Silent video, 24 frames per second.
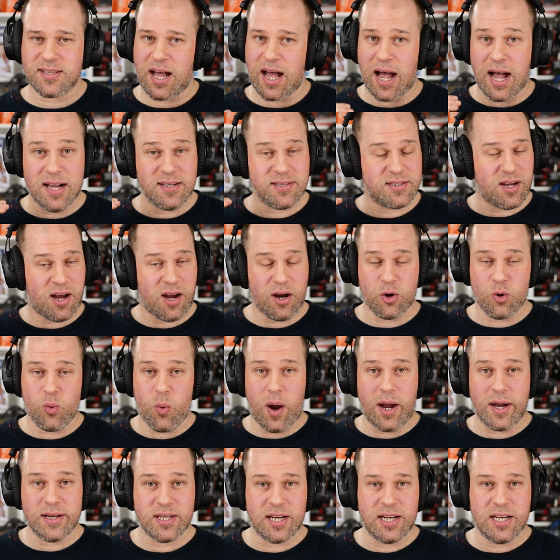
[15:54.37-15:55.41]
Highs are
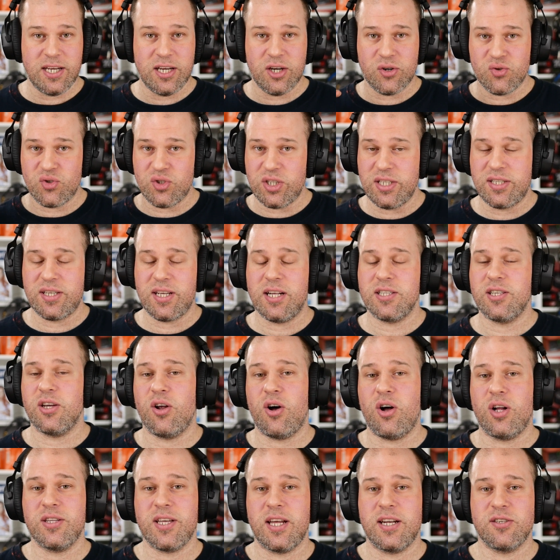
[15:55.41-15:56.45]
quite clear, detailed, and
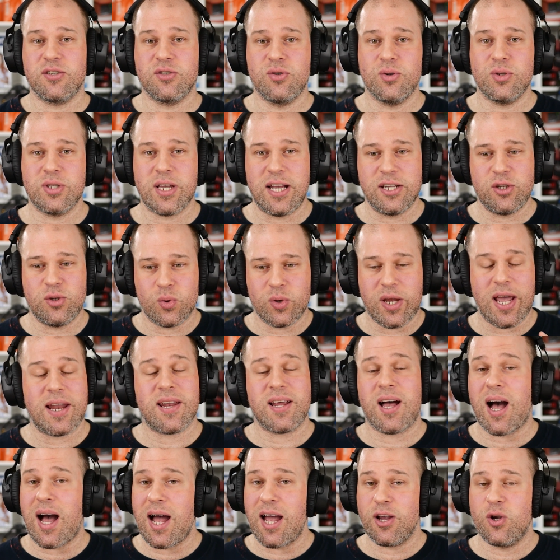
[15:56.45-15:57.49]
all that is good, and you get
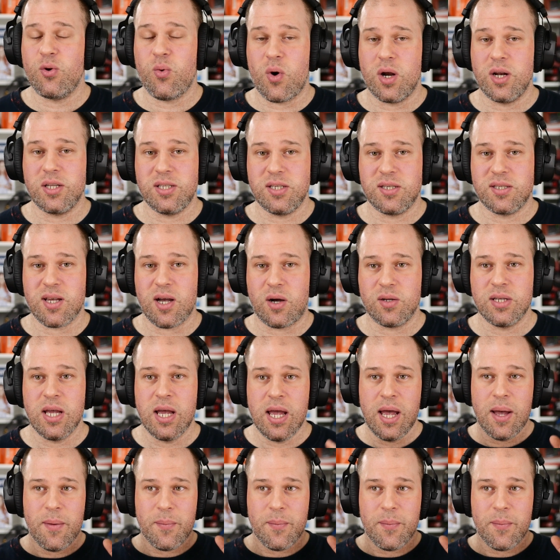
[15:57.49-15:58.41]
a high quality sound.